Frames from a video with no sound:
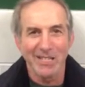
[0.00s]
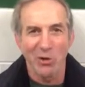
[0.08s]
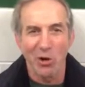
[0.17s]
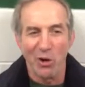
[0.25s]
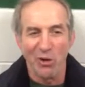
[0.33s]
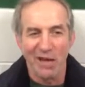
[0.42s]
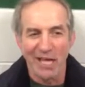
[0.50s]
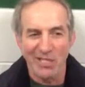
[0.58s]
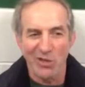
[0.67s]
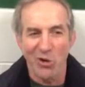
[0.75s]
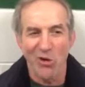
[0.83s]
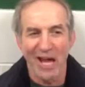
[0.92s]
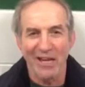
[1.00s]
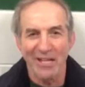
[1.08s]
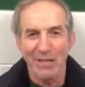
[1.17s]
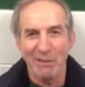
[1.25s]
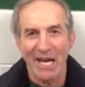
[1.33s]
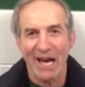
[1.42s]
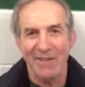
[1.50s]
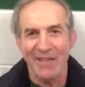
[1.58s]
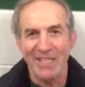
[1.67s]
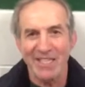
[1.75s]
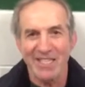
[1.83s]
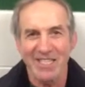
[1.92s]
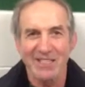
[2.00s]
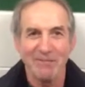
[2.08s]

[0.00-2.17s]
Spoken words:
that's the whole idea behind these.